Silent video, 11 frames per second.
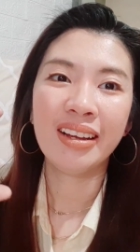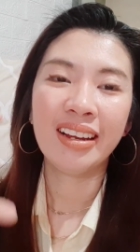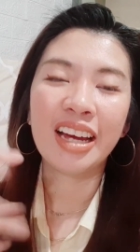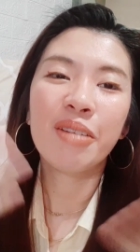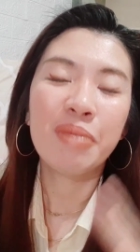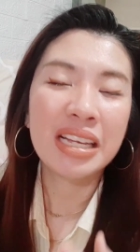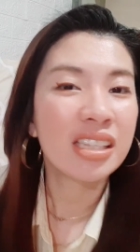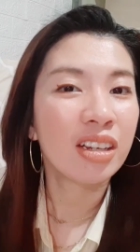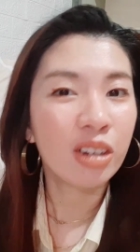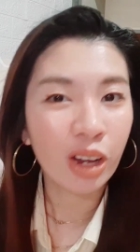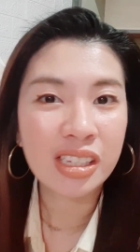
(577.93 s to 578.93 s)
like mix
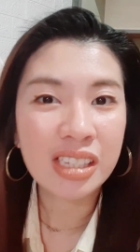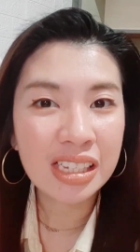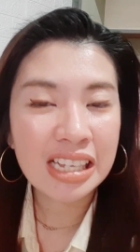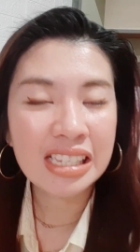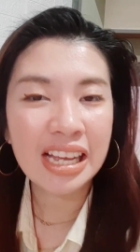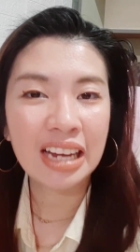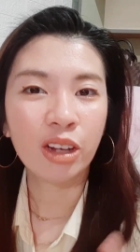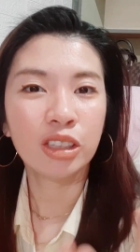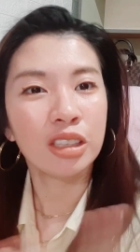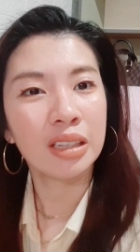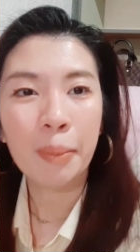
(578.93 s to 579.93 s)
the glossiness and
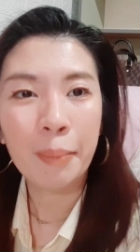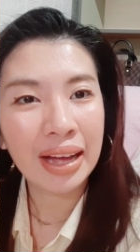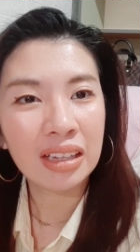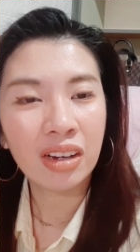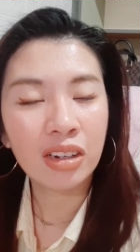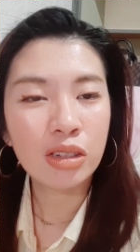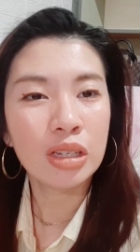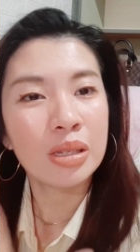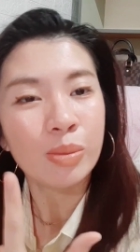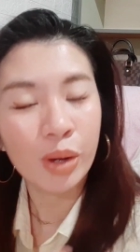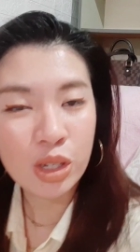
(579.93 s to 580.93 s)
also the matte colors.
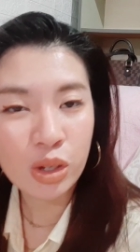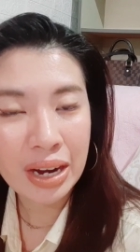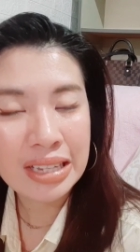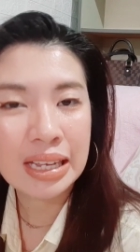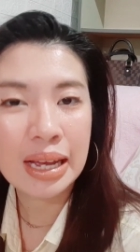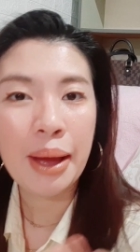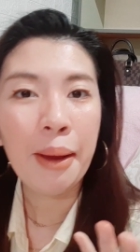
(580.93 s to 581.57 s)
it's moisturizing